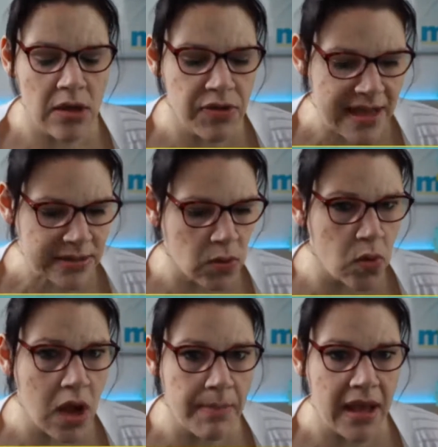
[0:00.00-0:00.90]
So that's
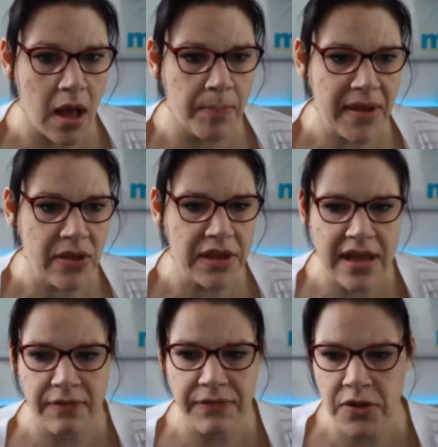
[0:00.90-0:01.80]
all coming up in the
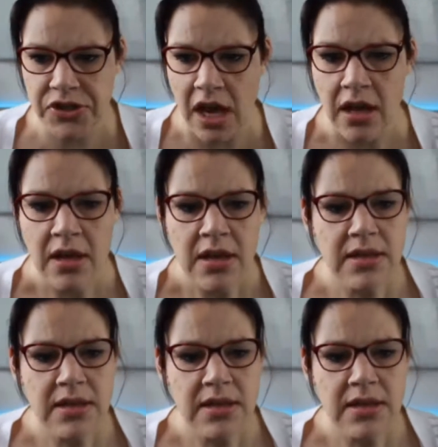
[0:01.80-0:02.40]
near future.